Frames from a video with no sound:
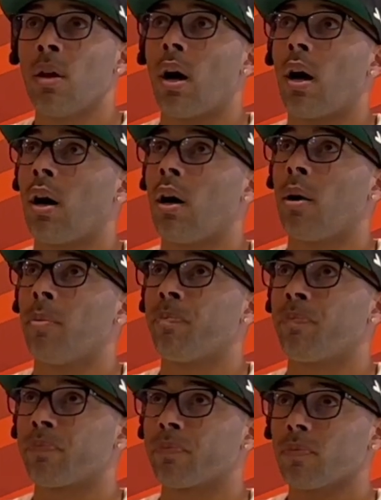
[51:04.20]
um,
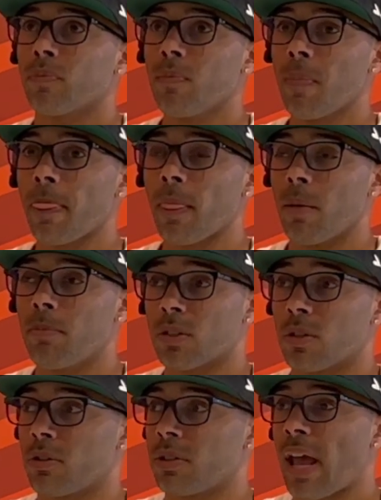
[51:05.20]

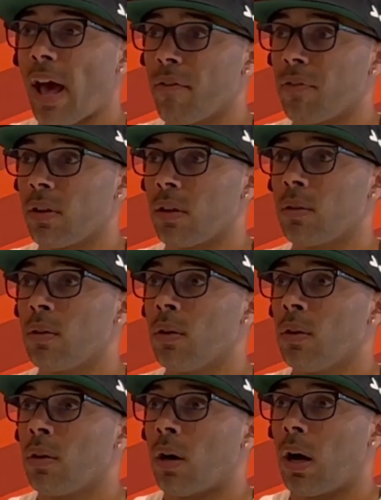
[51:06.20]
Mr. Davin,
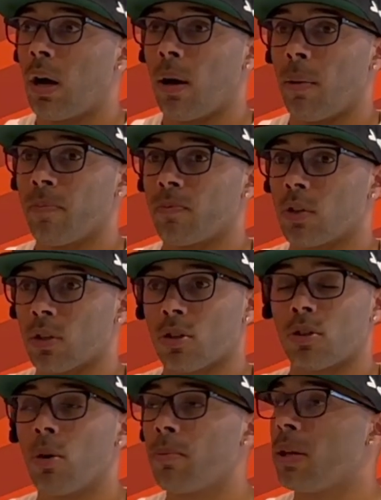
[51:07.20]
um, just
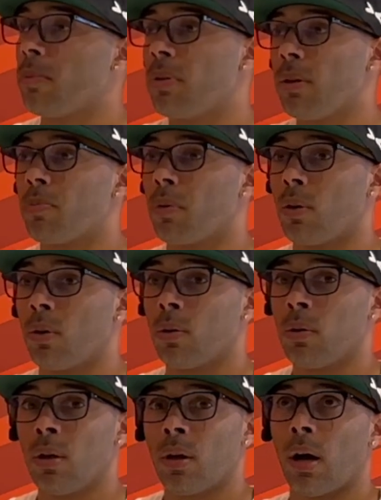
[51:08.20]
so many people.
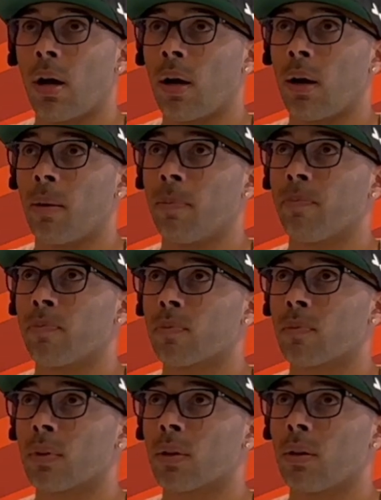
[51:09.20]
Um,
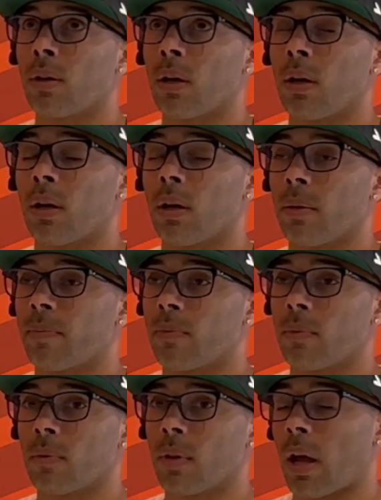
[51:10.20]
uh,
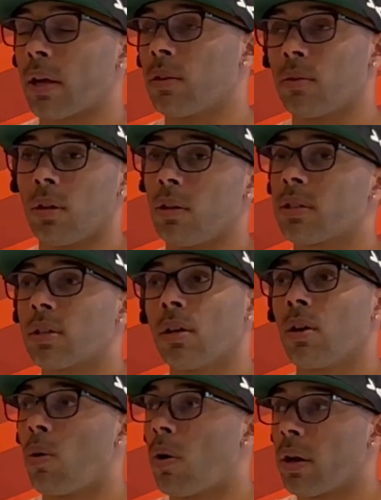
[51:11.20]
I could the list can
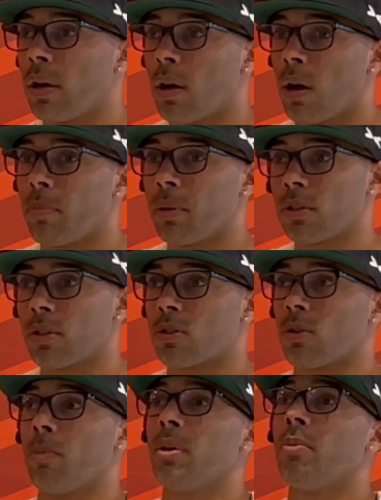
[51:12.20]
go on and on, but just
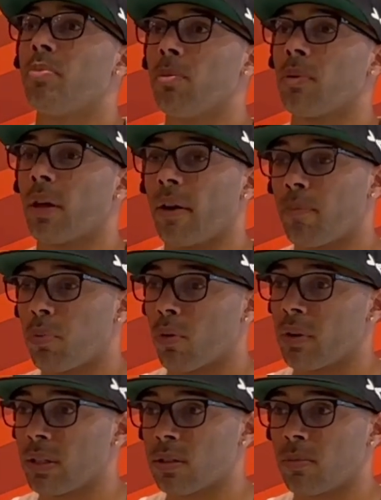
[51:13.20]
so many people that have
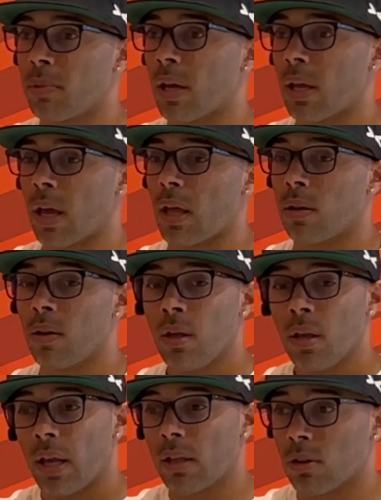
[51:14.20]
poured into me again
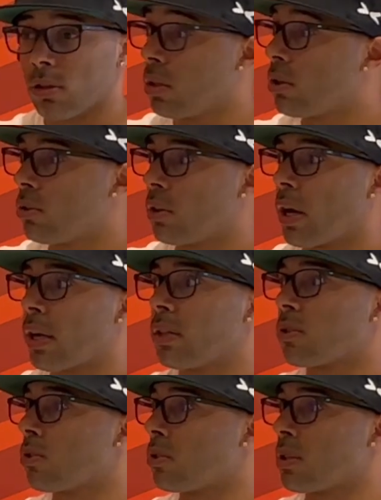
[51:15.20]
either little
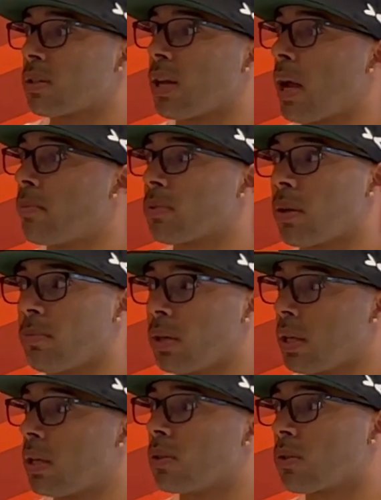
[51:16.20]
nuggets or just times coming
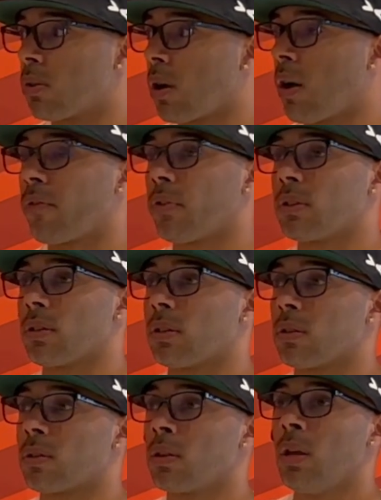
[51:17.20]
to Keystone
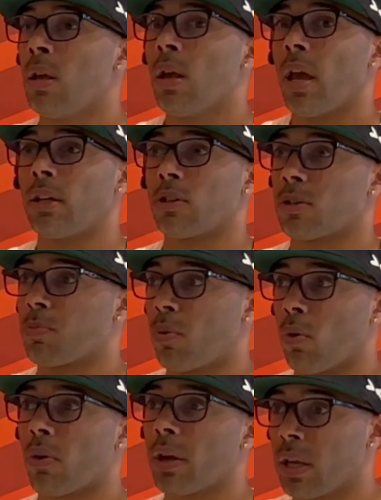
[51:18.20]
conferences and just
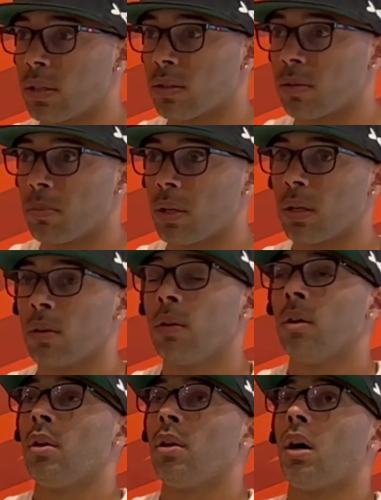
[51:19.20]
pouring into me
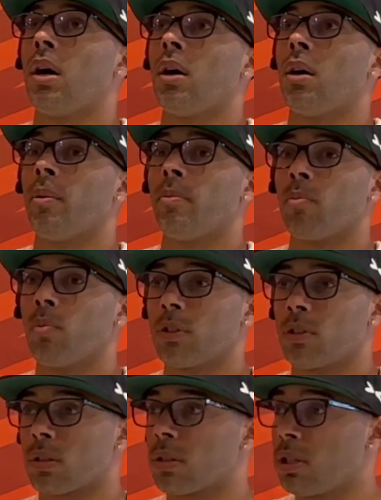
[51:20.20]
um, with
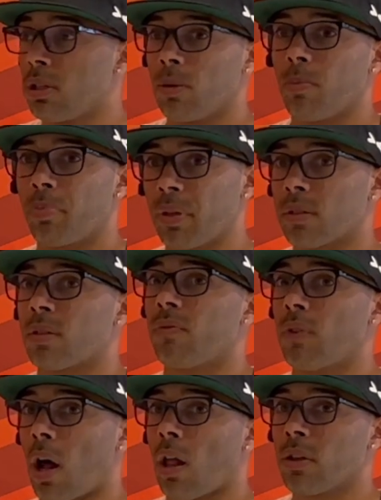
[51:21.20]
just little bits of
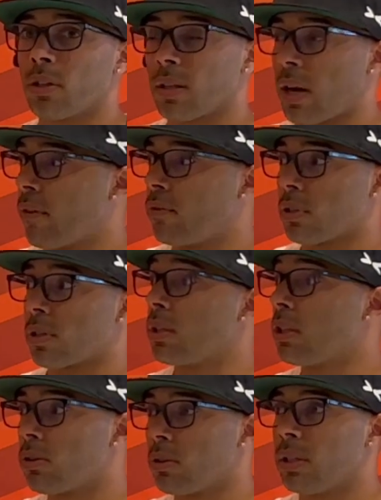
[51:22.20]
knowledge that I've just
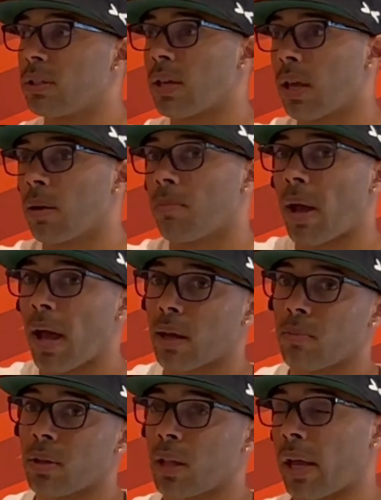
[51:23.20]
literally taken back
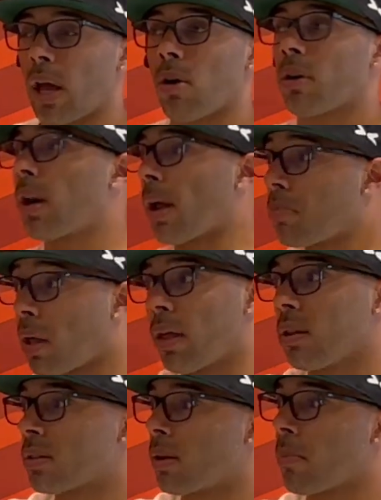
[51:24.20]
and been like, how can I apply
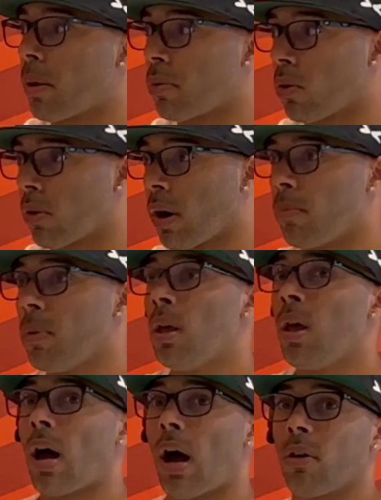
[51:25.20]
this at my program?
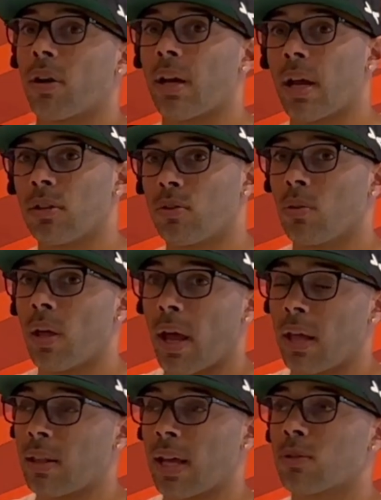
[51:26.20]
How can I do
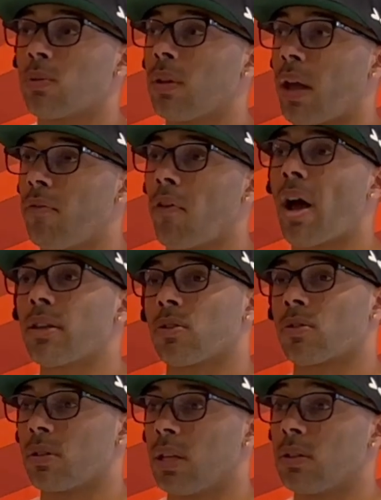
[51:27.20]
that? And that's what
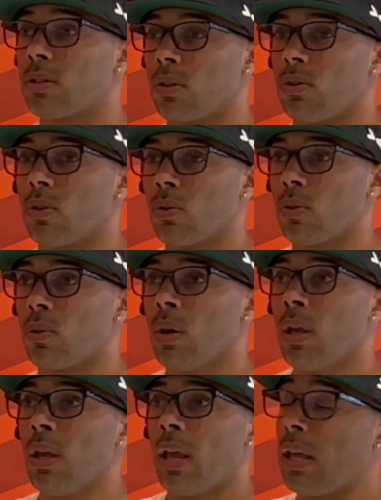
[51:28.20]
advisors need to do
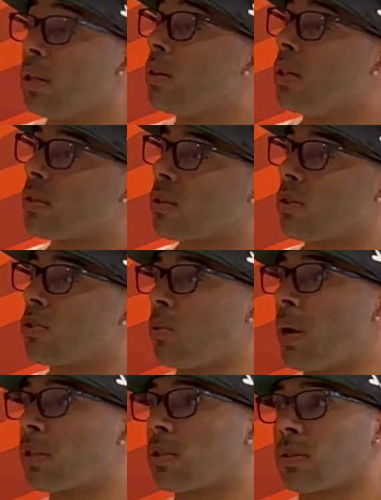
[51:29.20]
in these
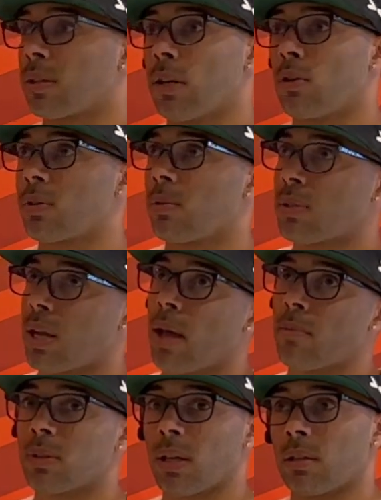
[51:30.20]
situations. I know
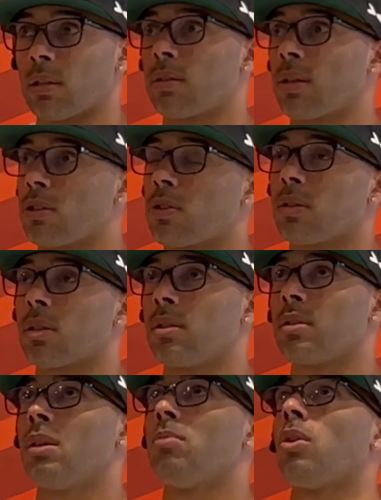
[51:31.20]
sometimes like the sessions can
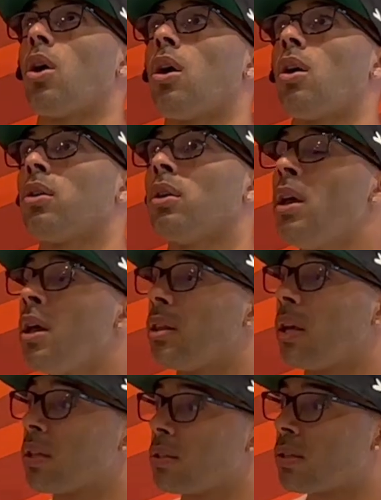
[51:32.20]
seem long,
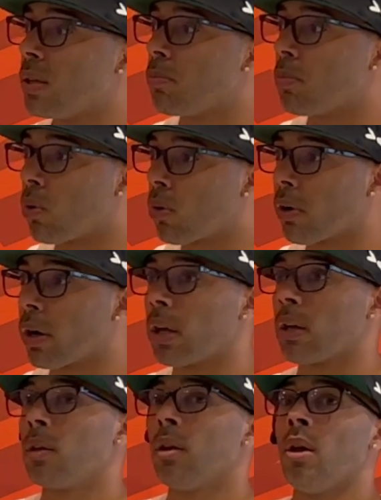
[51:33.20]
they can seem boring.
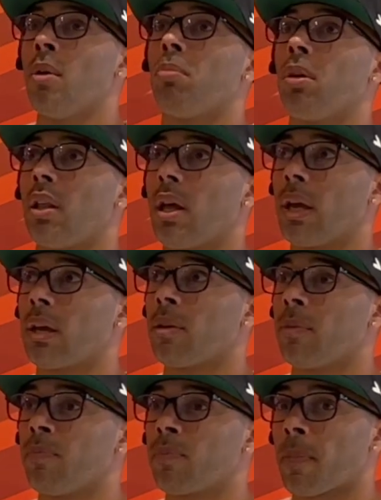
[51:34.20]
Not like
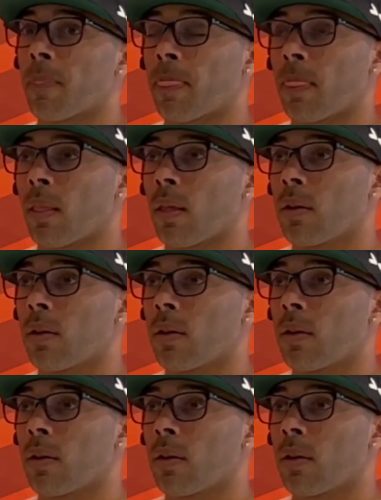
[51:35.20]
boring.